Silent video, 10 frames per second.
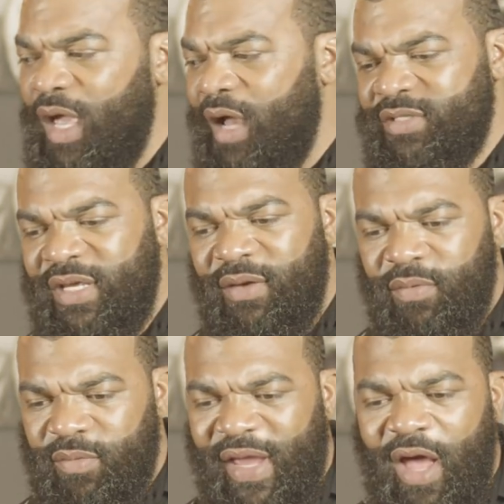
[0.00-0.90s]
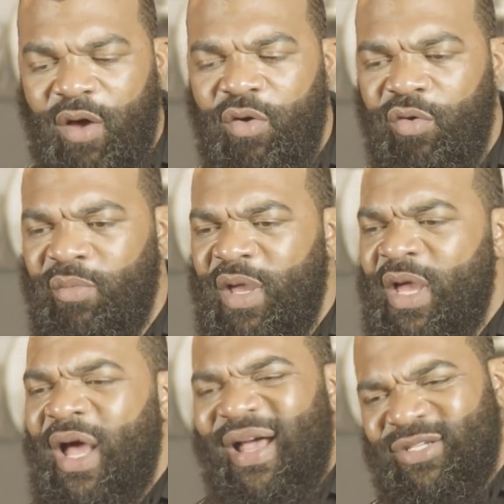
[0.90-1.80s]
I'll say we got home.
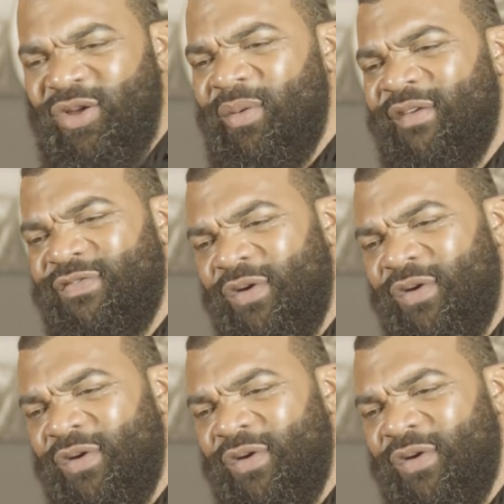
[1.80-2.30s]
I saw him that